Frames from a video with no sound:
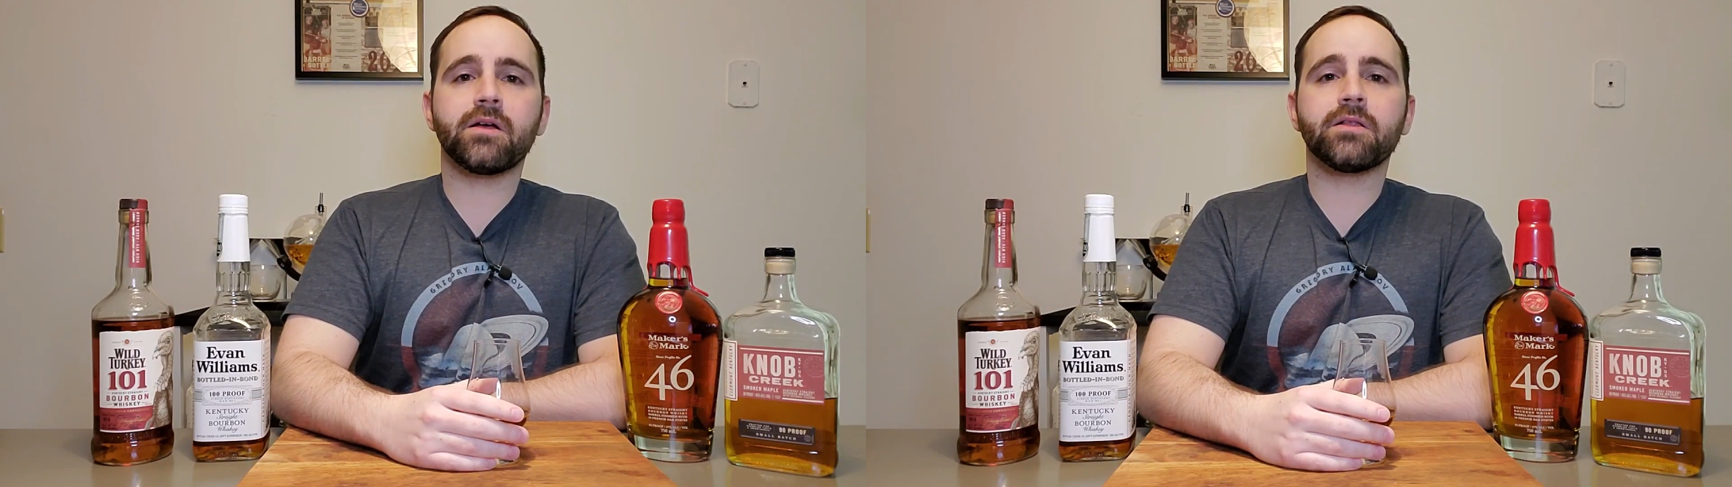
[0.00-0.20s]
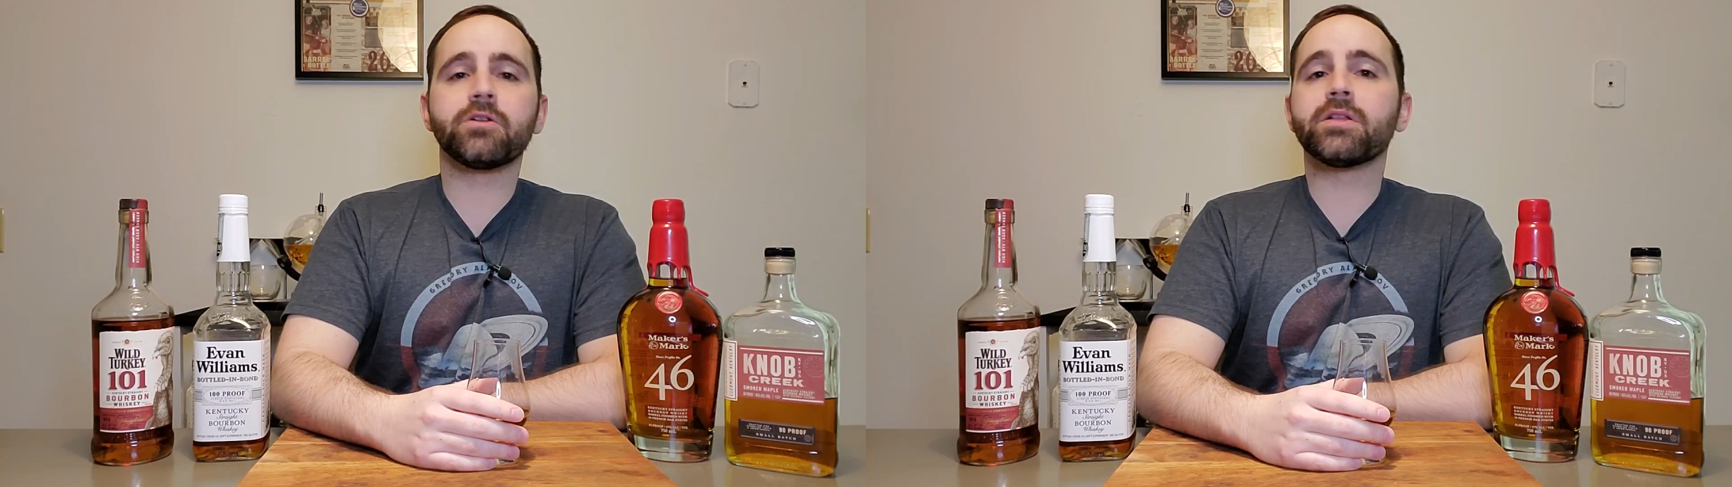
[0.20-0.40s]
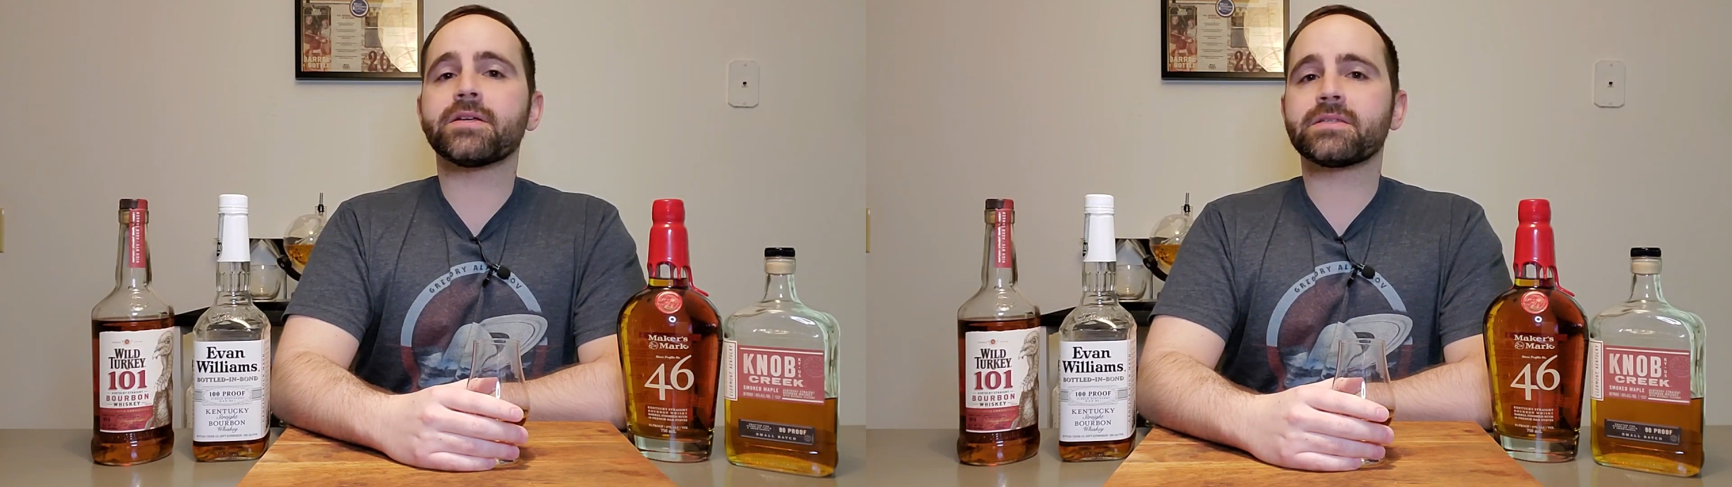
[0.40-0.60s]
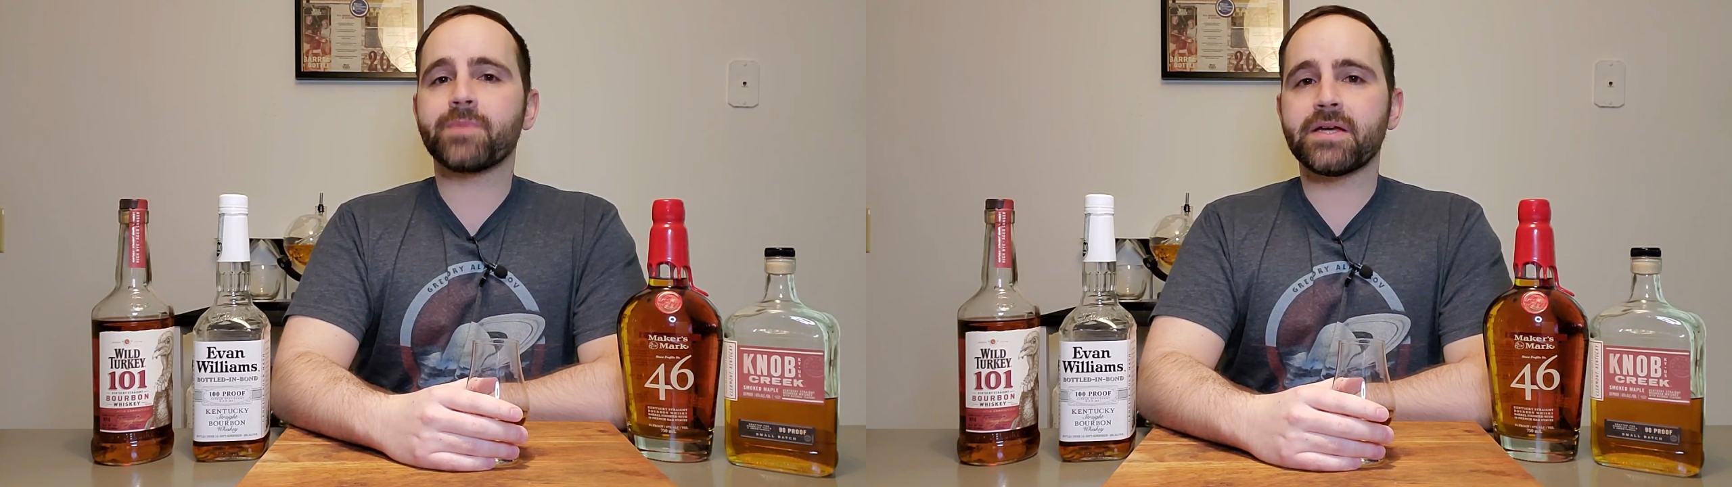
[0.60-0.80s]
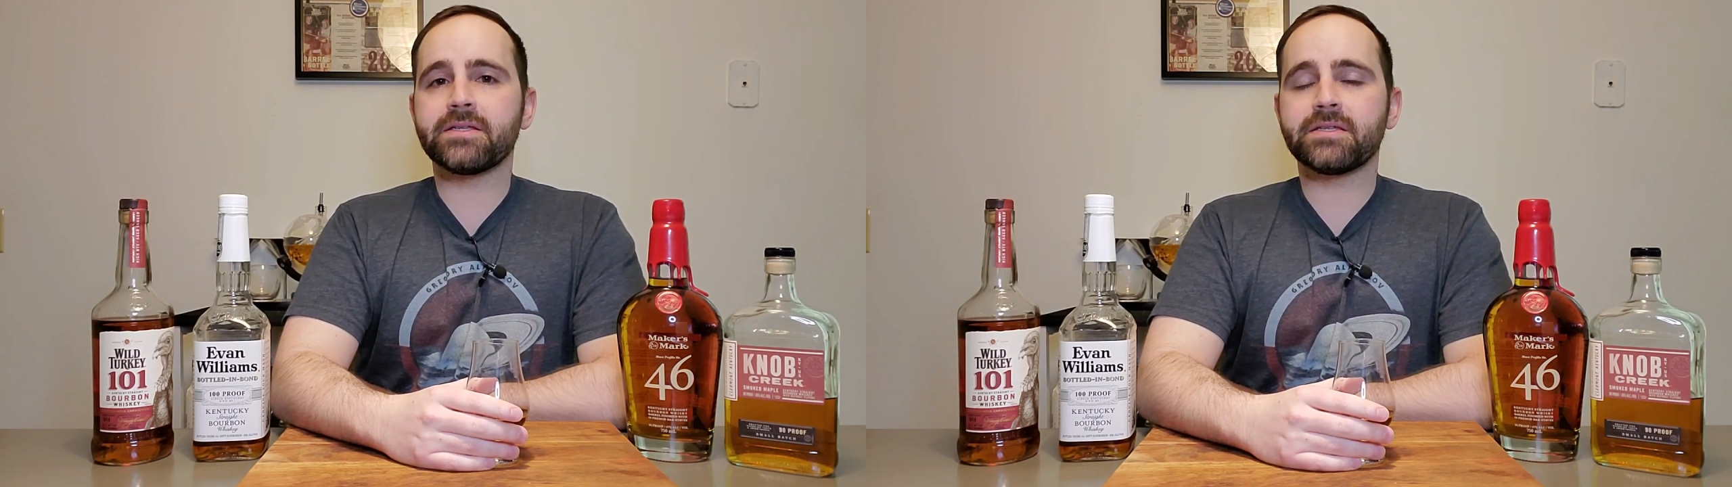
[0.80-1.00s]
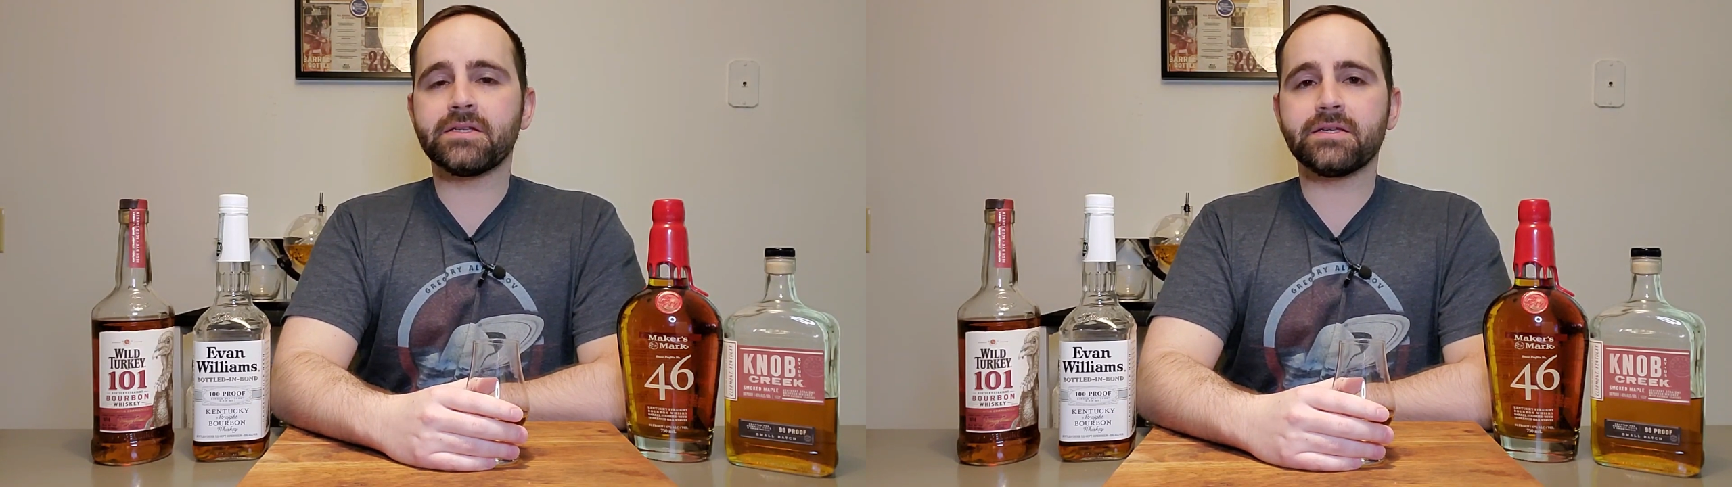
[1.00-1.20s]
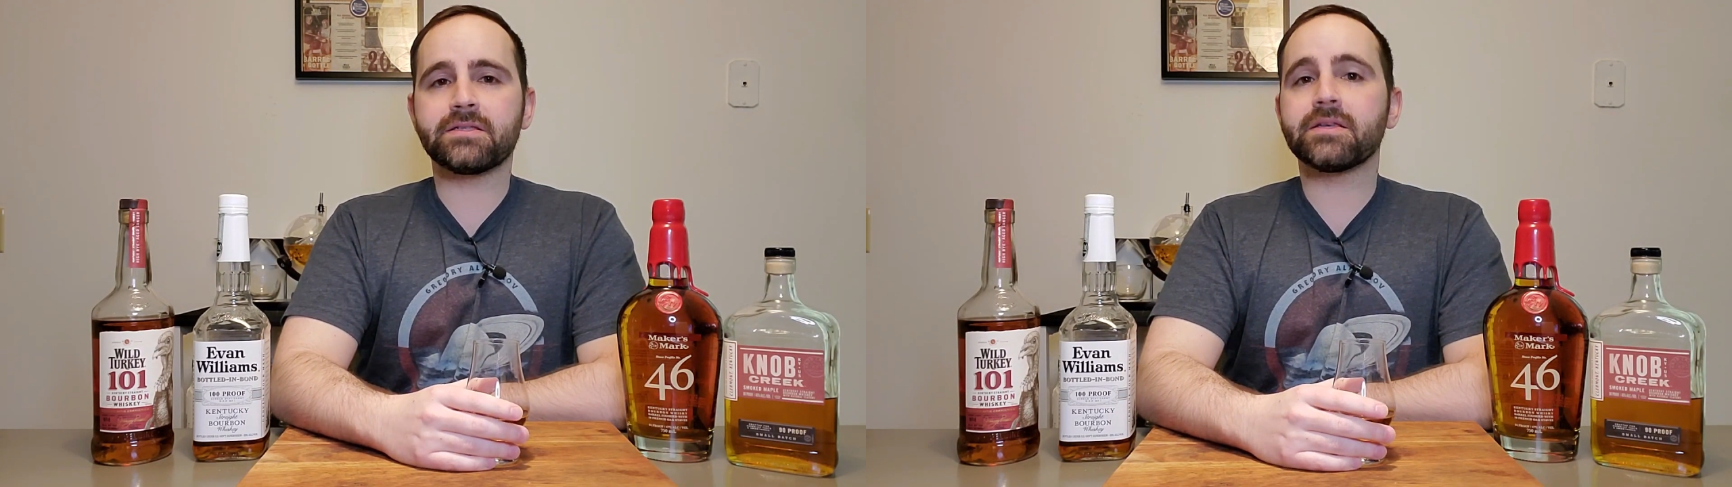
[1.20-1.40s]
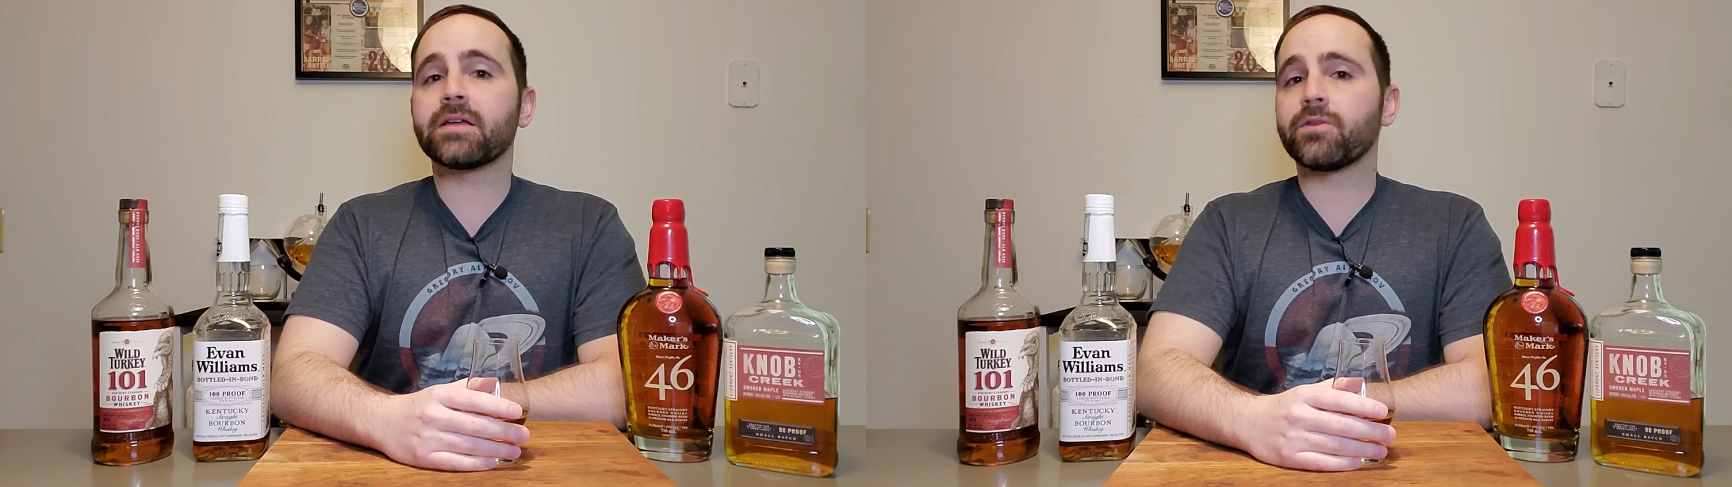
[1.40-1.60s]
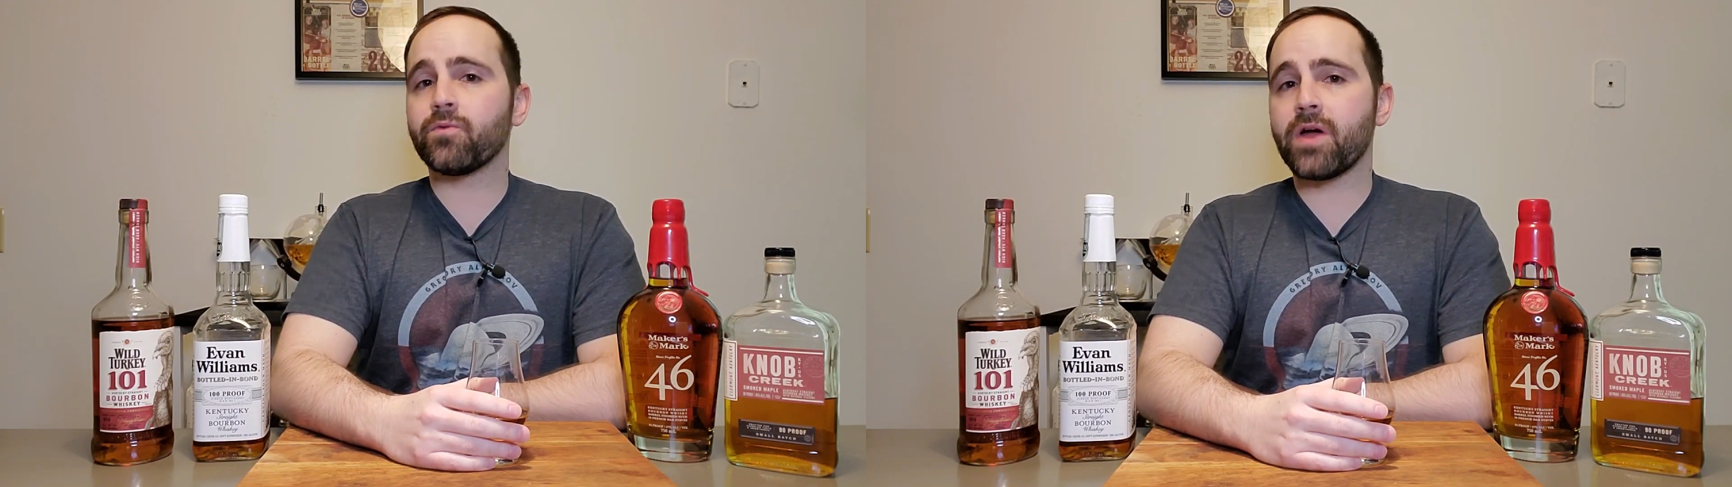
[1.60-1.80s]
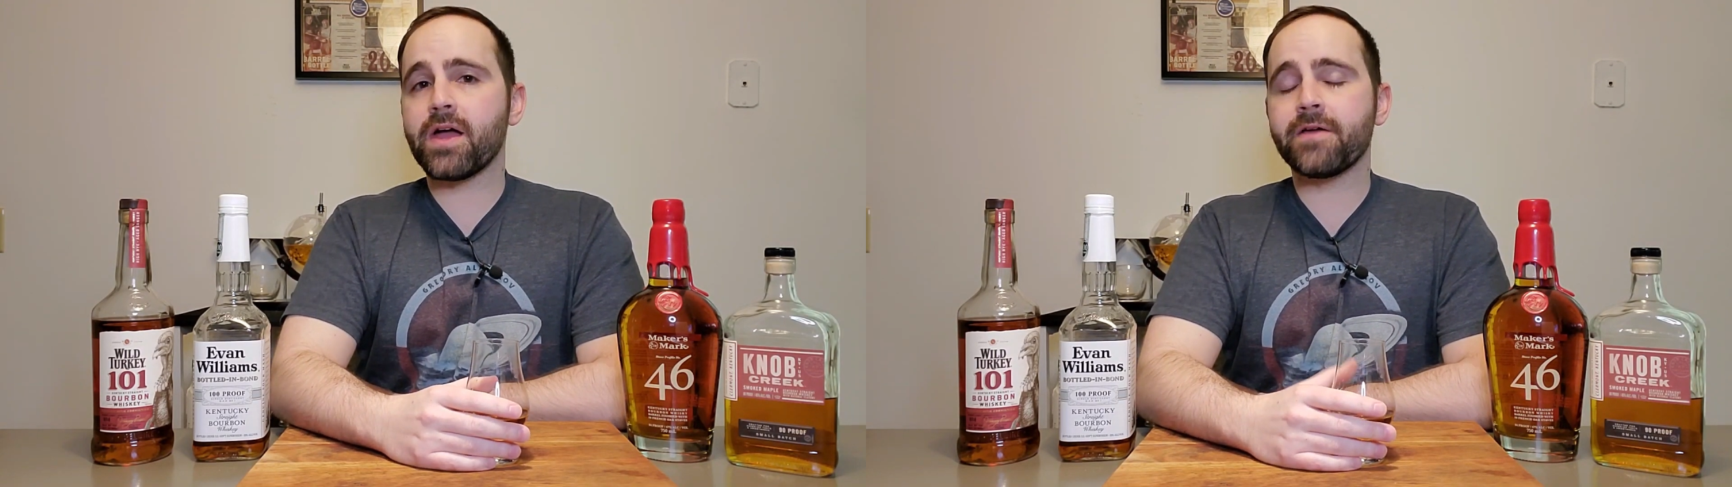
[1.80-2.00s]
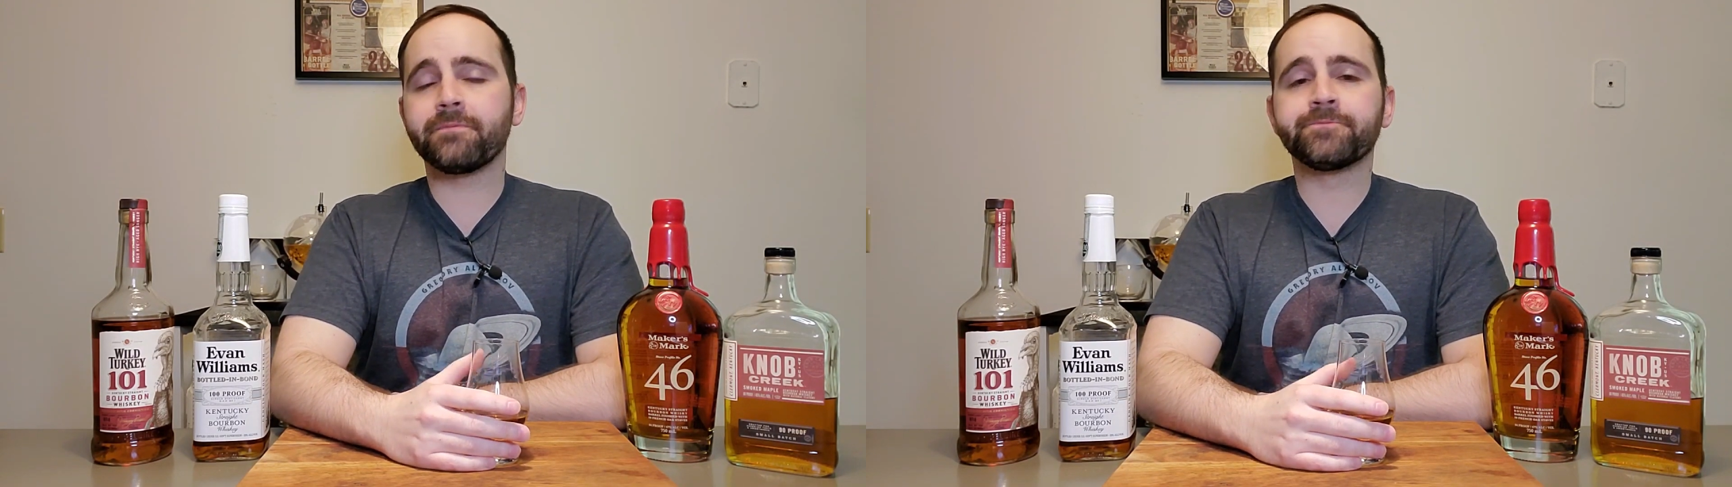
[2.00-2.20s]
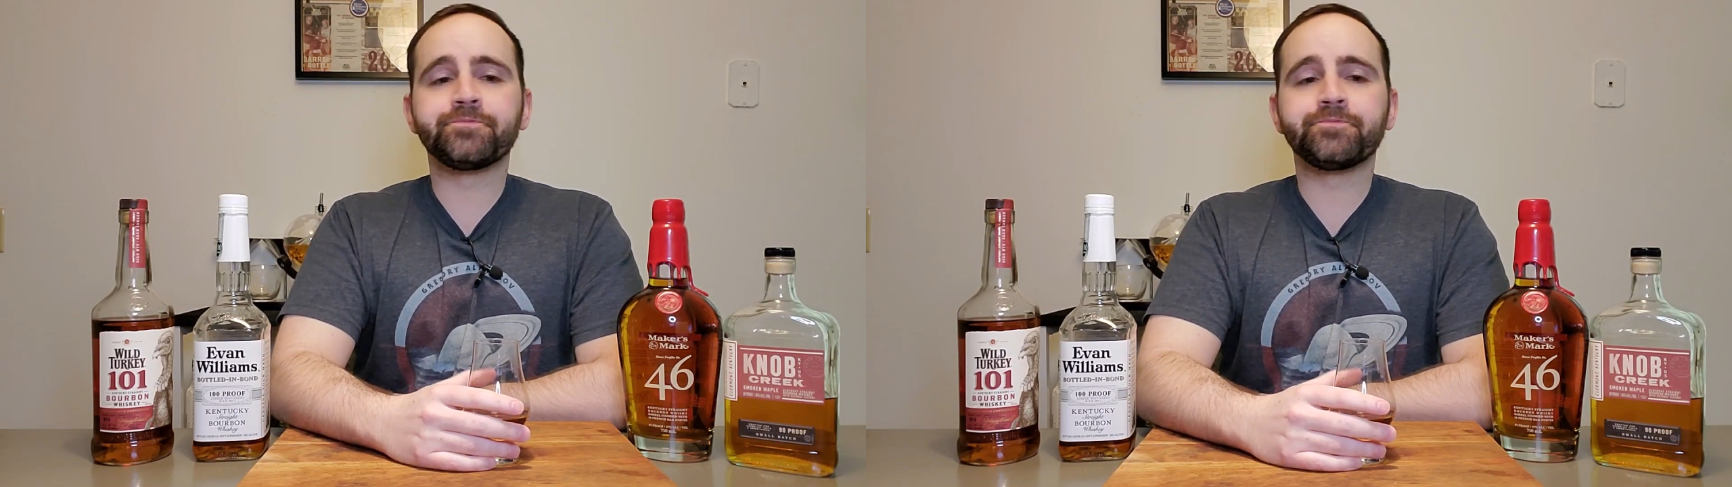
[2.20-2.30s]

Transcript: a little less spiciness like the rye.